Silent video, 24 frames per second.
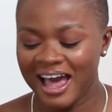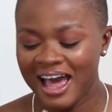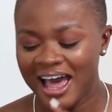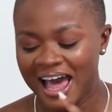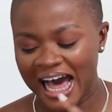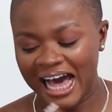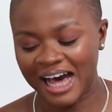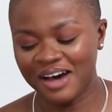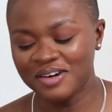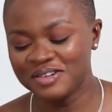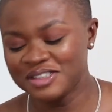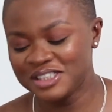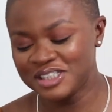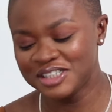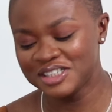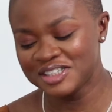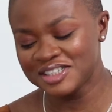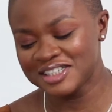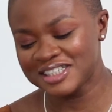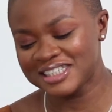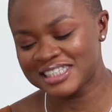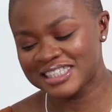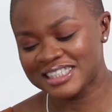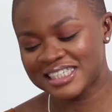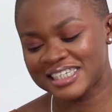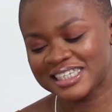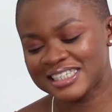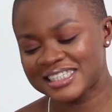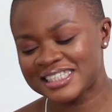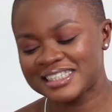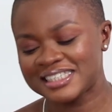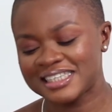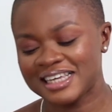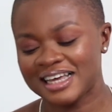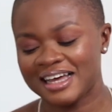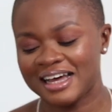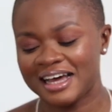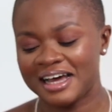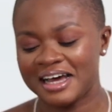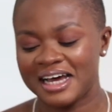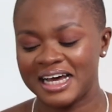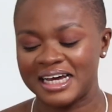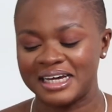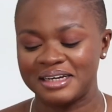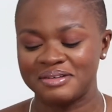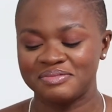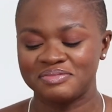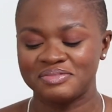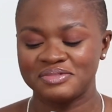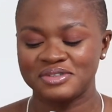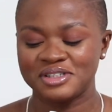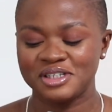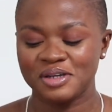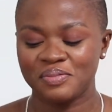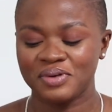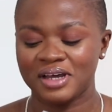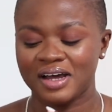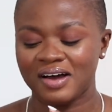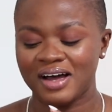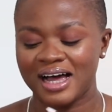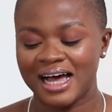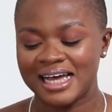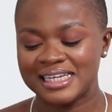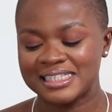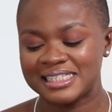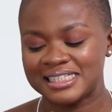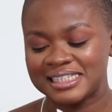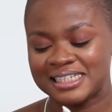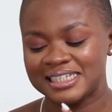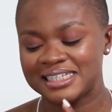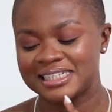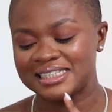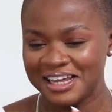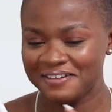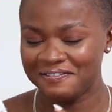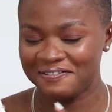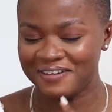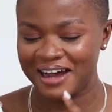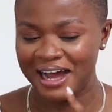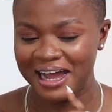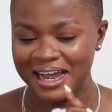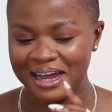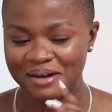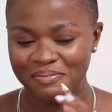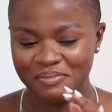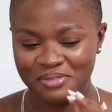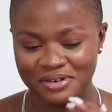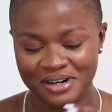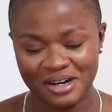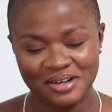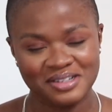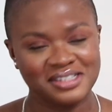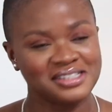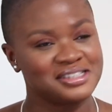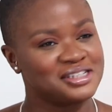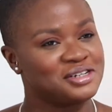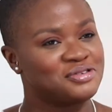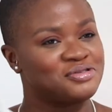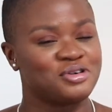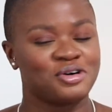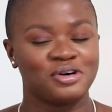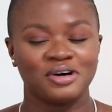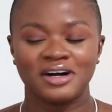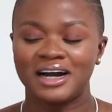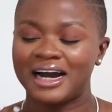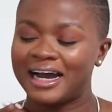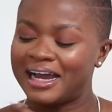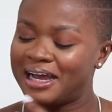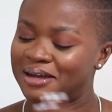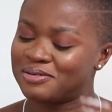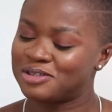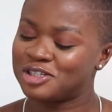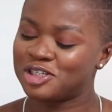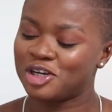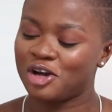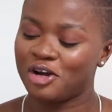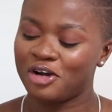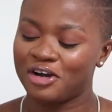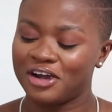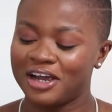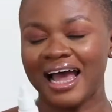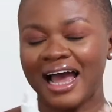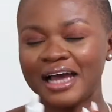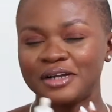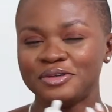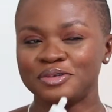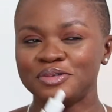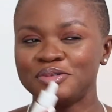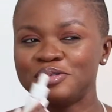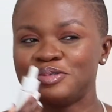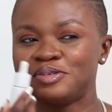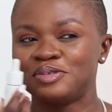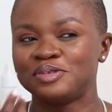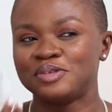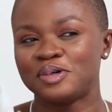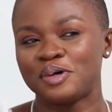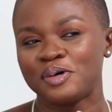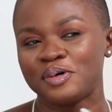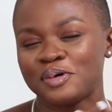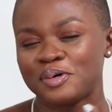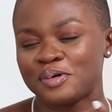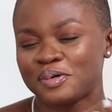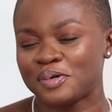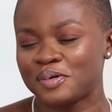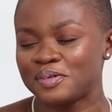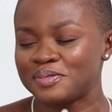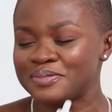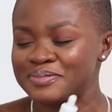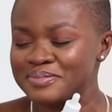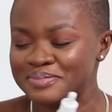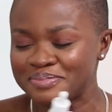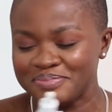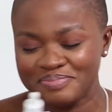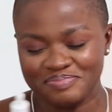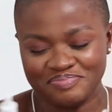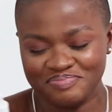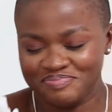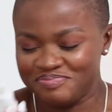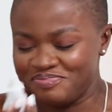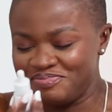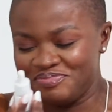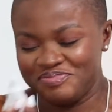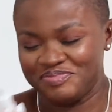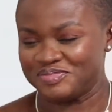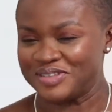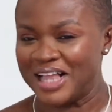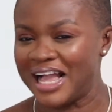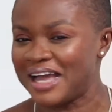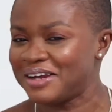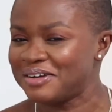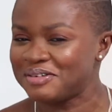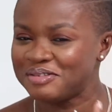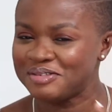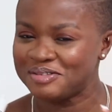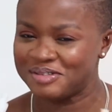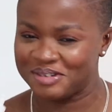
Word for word: I would use this um, topical acid. If I am pronouncing it wrong, I am sorry. I don't know. I don't